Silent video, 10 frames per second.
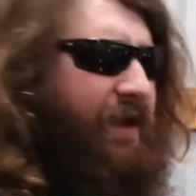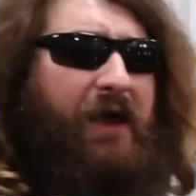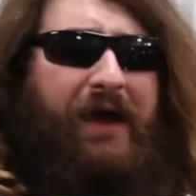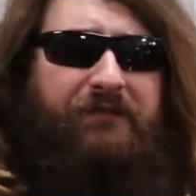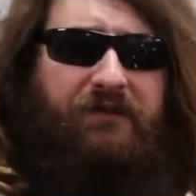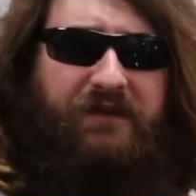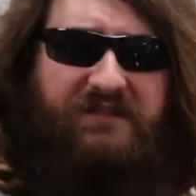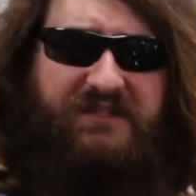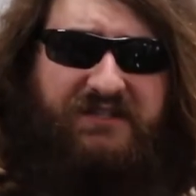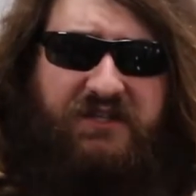After the
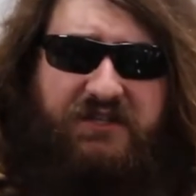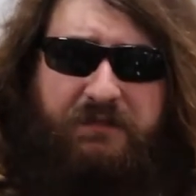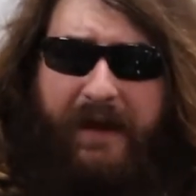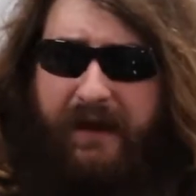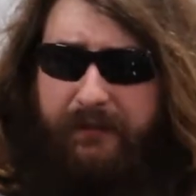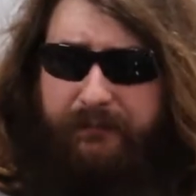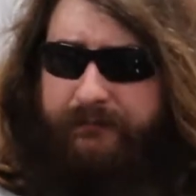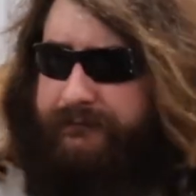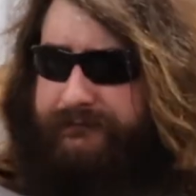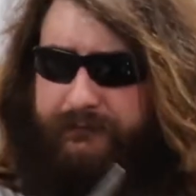incision is made,
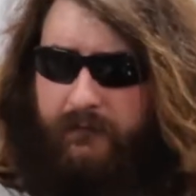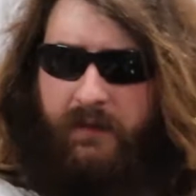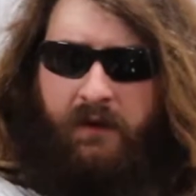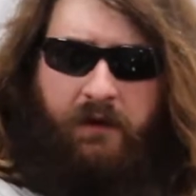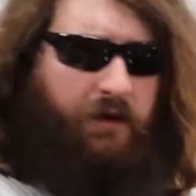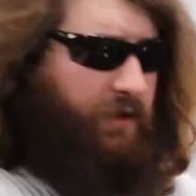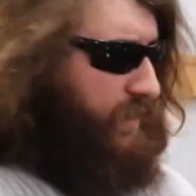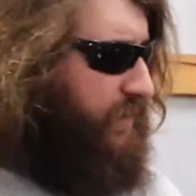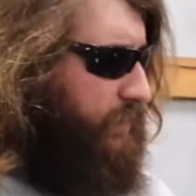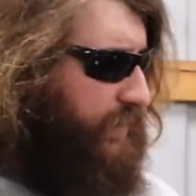
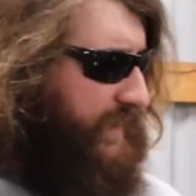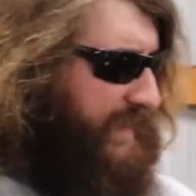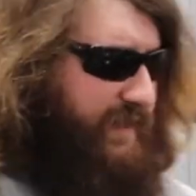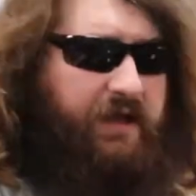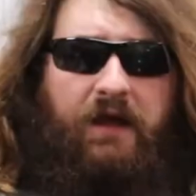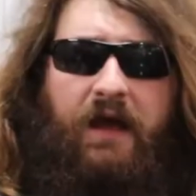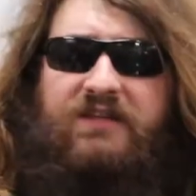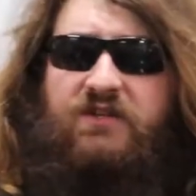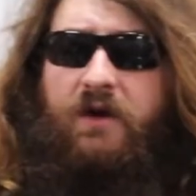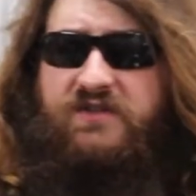you will need a
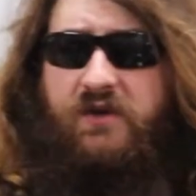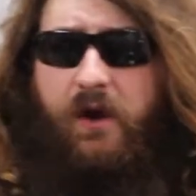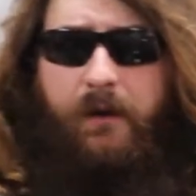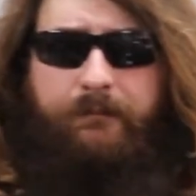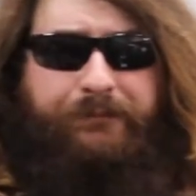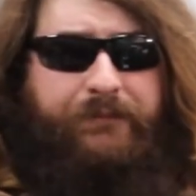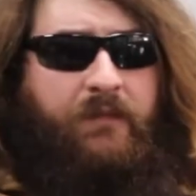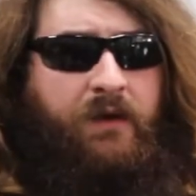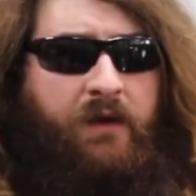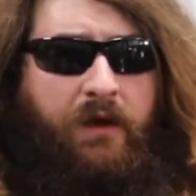sawzall.
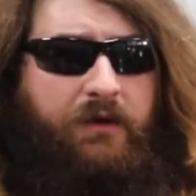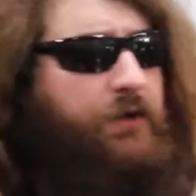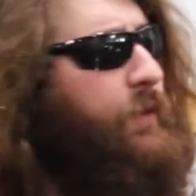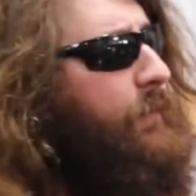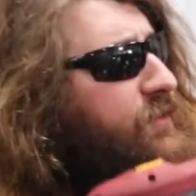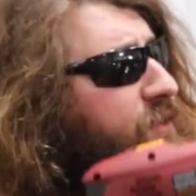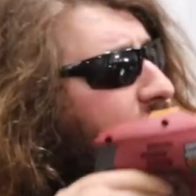You're going to